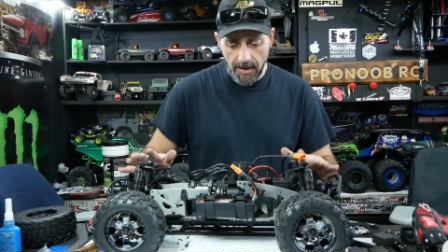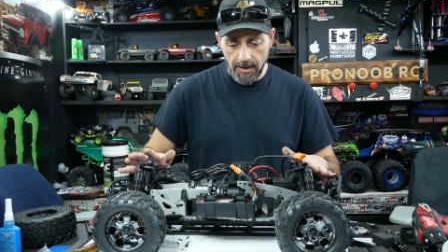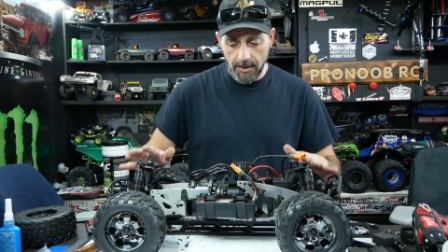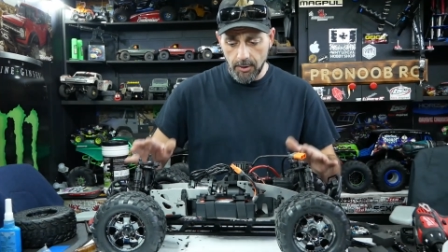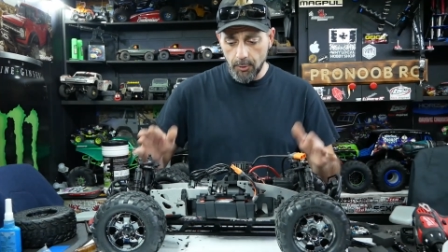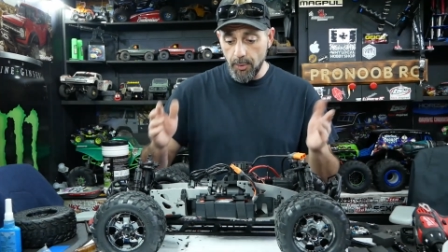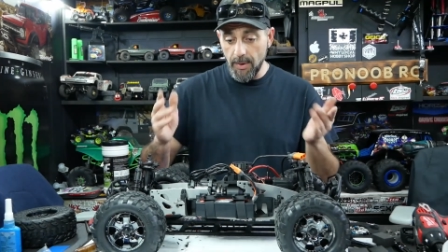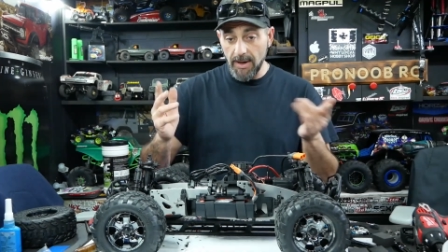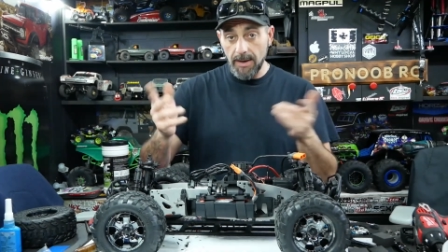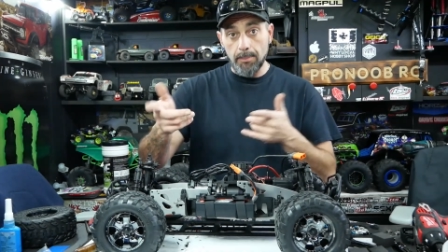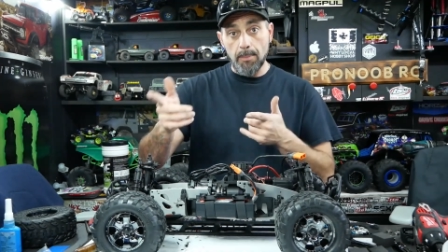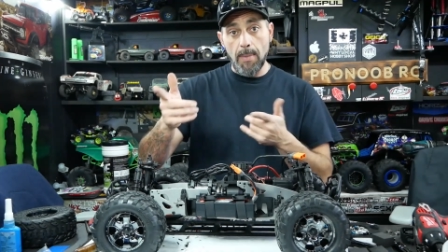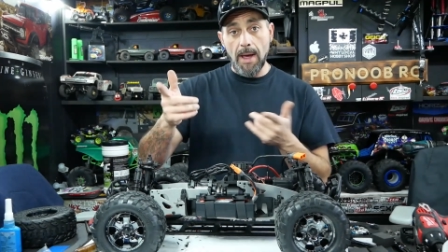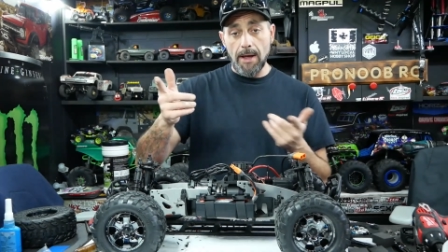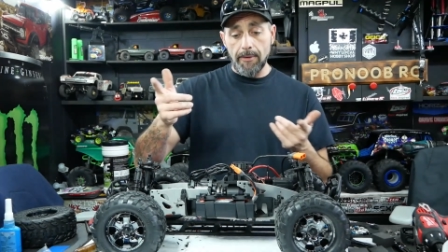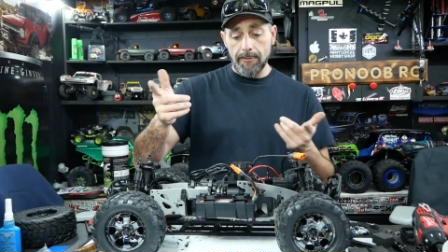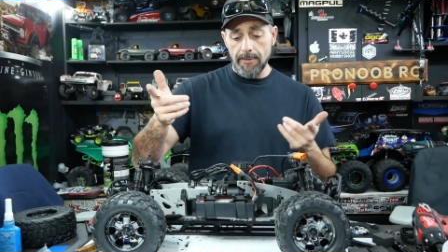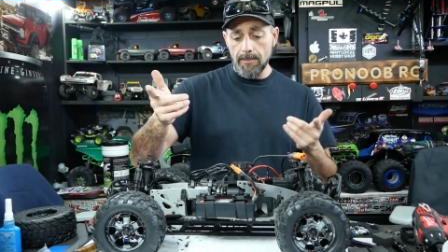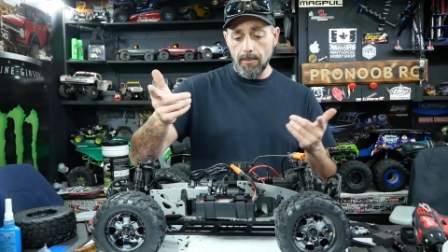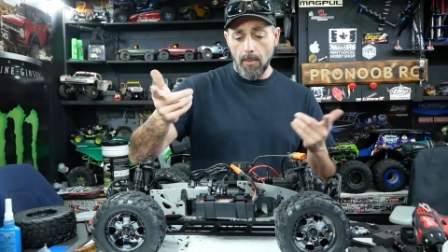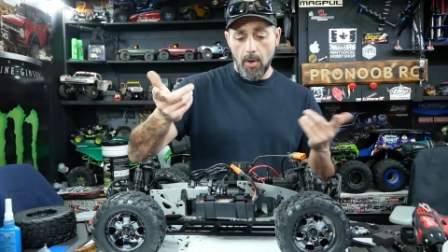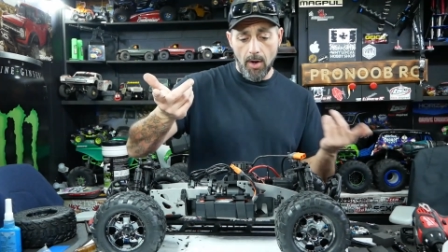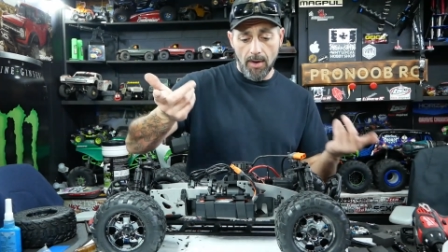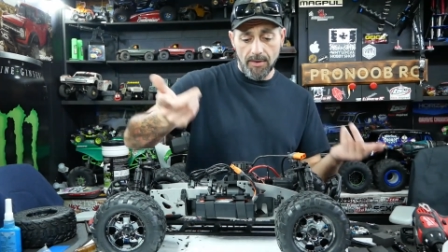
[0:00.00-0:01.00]
quick
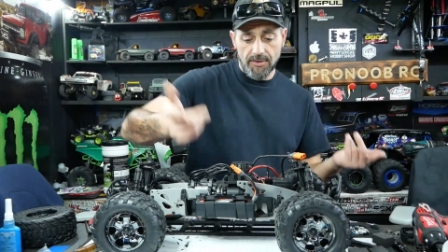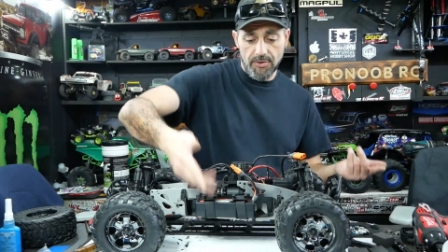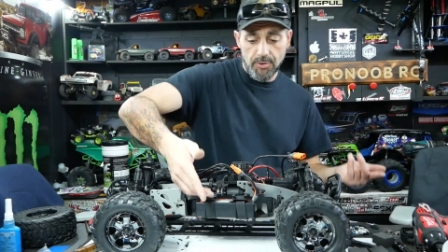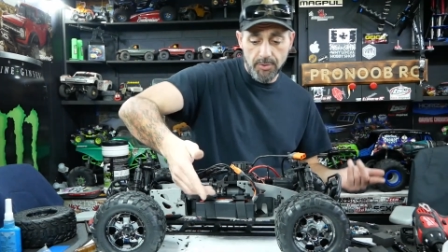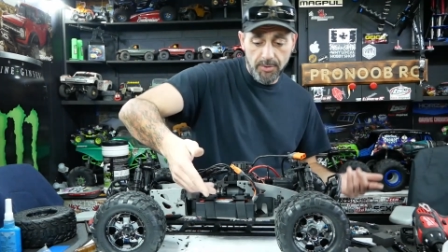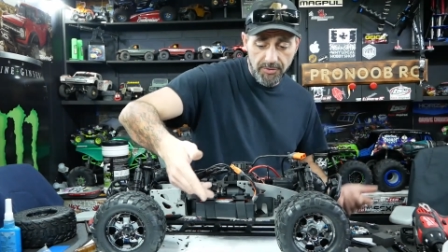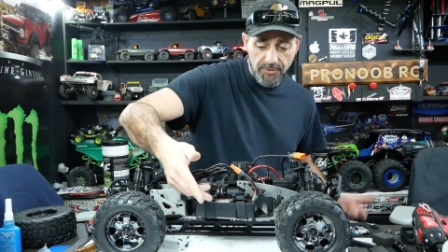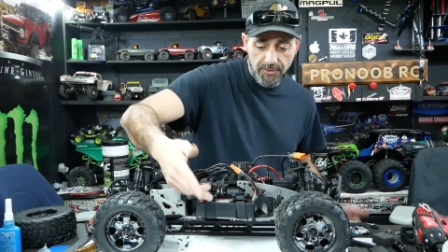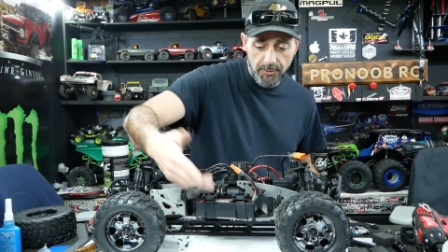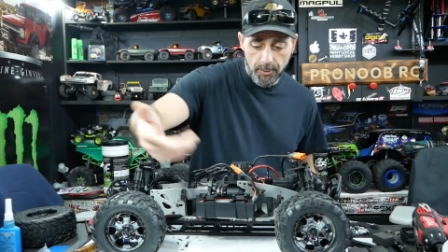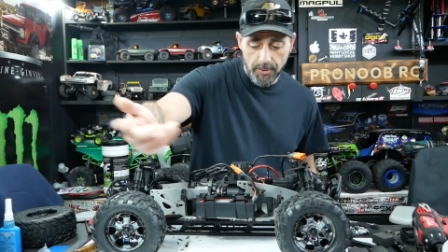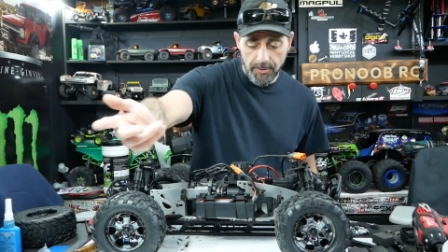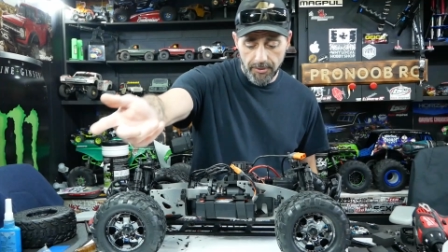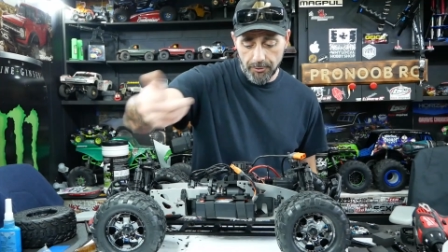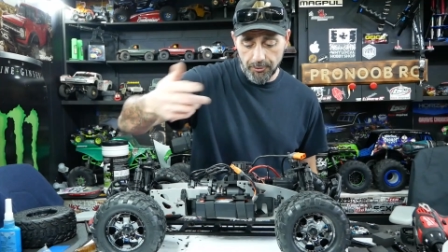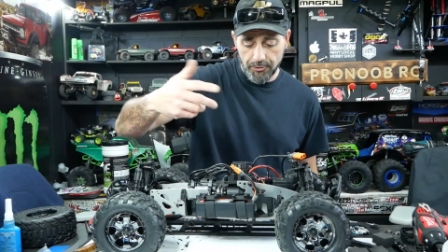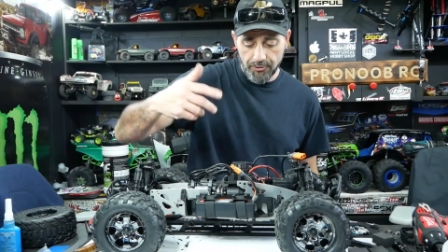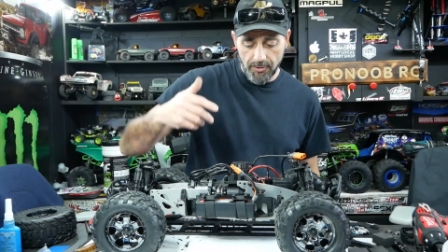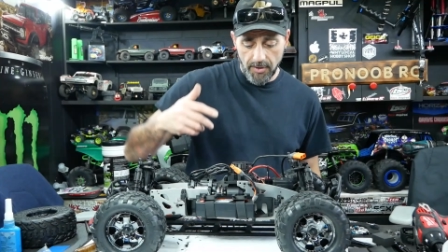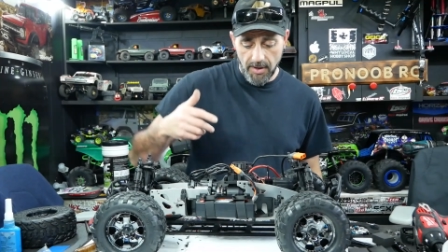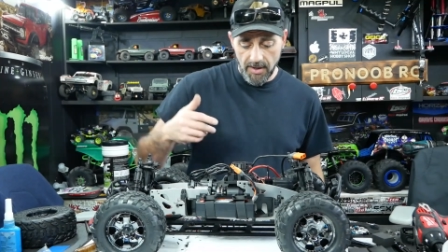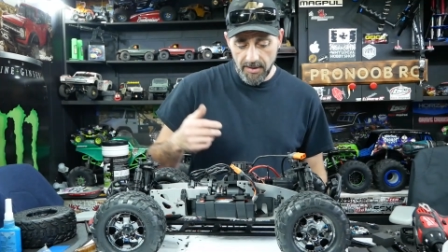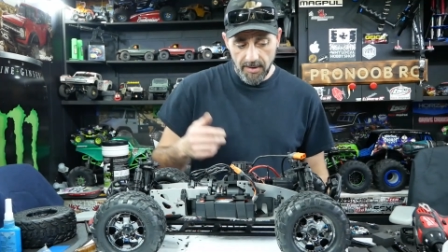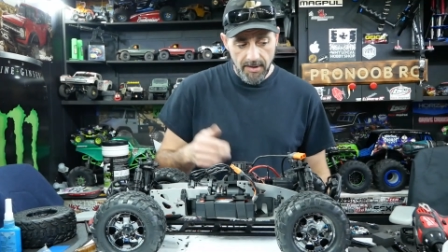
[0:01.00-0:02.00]
battery mod you could do to your
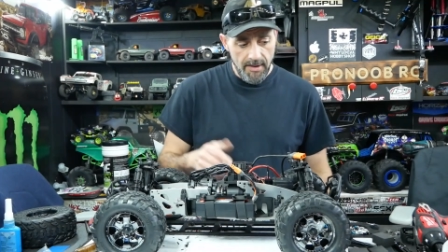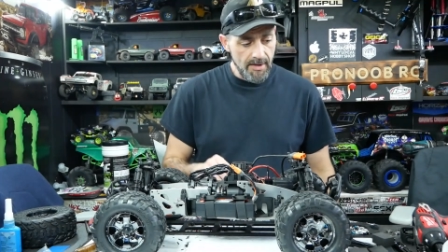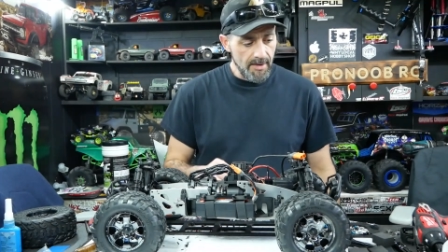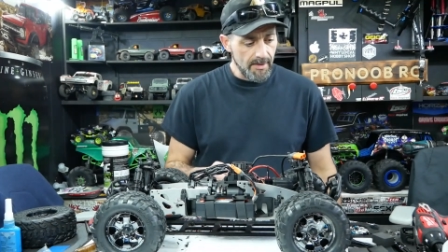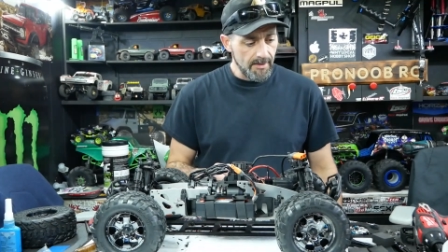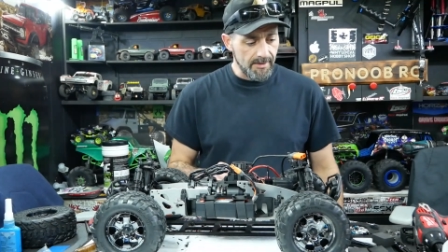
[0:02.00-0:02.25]
truck